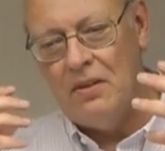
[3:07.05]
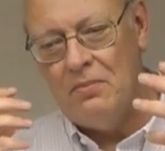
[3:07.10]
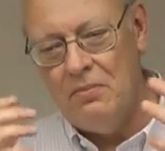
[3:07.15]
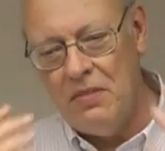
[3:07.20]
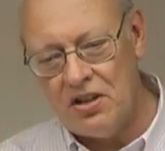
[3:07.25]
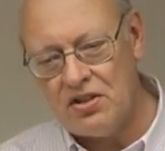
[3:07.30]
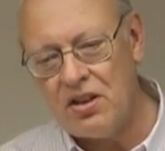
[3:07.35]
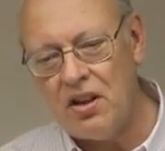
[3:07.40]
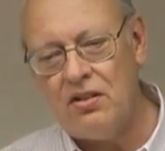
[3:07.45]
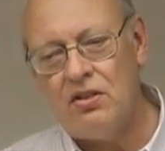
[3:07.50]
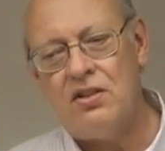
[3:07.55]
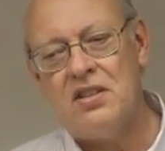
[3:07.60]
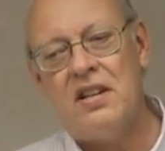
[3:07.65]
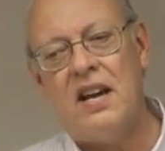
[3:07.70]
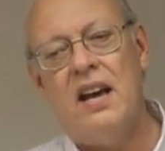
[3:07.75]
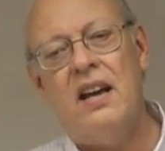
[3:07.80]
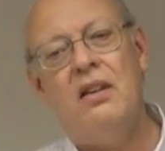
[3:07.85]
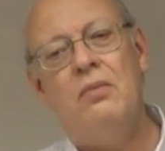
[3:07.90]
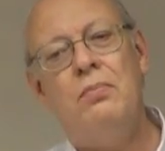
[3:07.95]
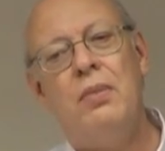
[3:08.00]

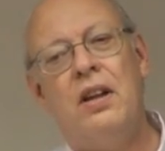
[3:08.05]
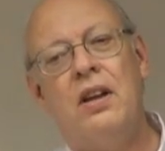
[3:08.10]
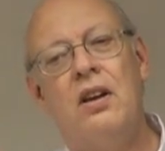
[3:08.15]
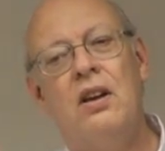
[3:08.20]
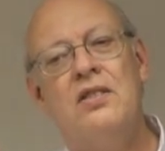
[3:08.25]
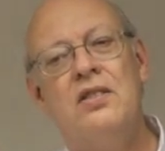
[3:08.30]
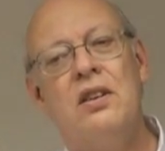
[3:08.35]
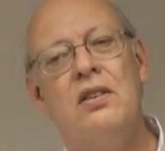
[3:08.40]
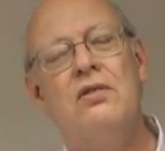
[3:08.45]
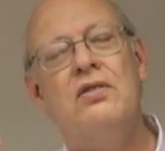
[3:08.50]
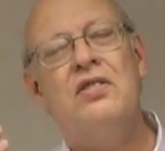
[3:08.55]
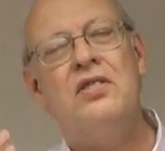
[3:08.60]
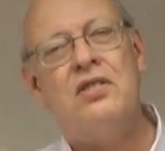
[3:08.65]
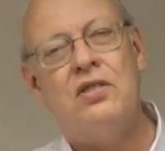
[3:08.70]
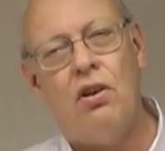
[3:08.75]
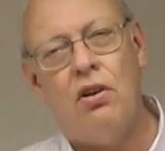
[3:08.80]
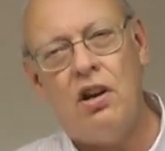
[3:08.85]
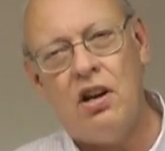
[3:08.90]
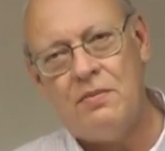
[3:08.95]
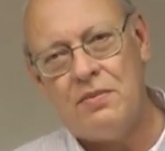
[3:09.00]
misunderstand them because they're
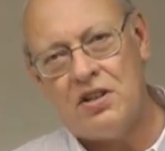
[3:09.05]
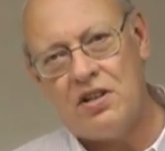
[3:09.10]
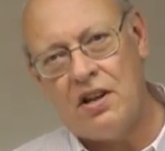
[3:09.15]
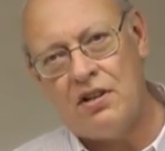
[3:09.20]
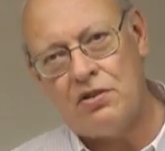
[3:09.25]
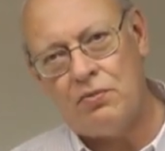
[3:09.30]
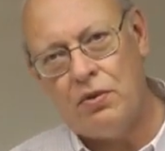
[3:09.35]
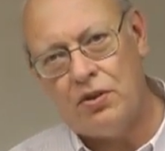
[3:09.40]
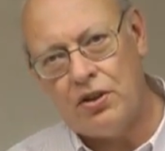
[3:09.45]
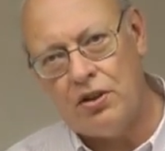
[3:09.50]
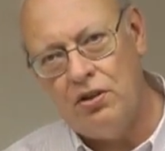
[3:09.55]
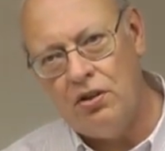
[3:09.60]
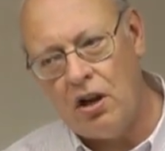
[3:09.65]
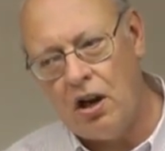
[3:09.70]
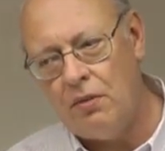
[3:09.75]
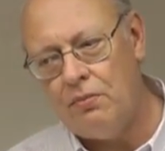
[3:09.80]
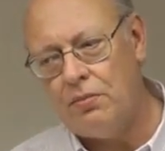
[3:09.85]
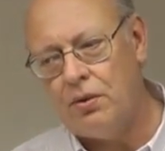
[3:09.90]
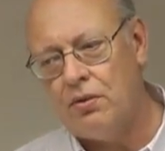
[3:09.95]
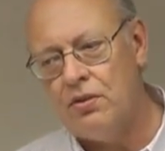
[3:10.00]
so obsessed with the
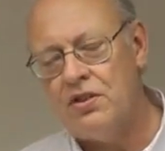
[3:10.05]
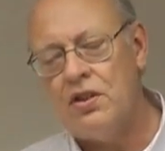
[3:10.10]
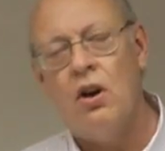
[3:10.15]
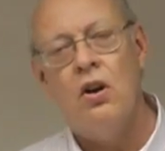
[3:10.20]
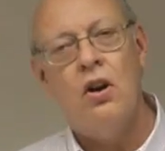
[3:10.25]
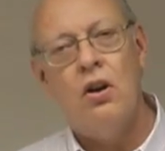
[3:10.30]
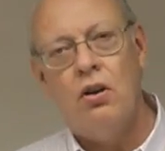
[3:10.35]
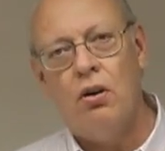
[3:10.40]
numbers